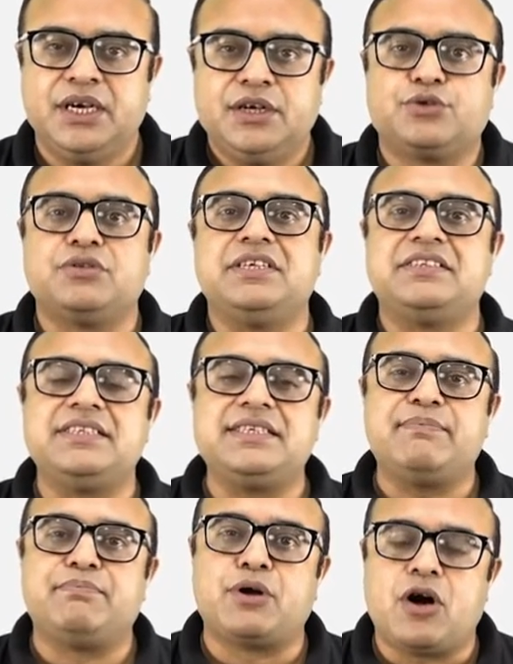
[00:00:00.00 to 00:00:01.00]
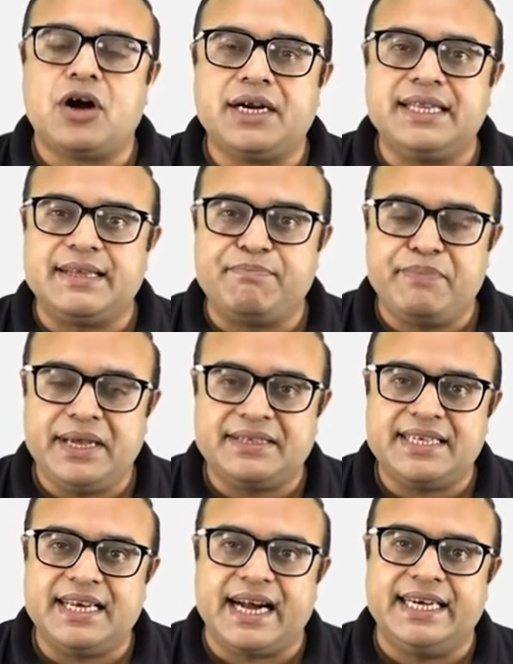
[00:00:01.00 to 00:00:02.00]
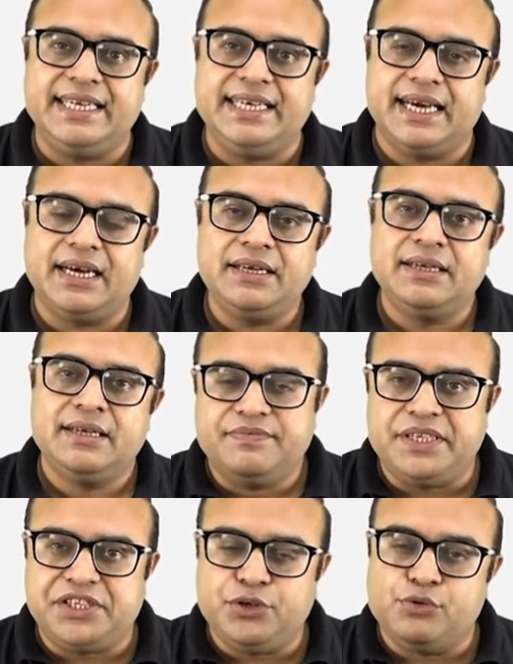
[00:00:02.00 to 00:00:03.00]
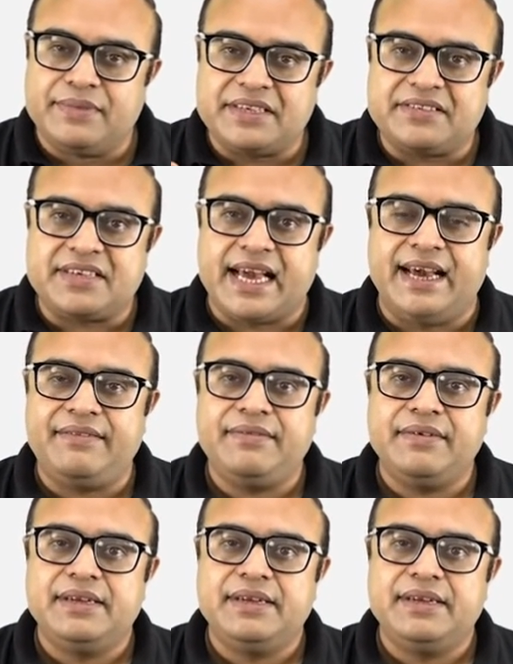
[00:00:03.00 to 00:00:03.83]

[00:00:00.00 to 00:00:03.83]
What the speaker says: So, this is a broad and the basic idea which you must have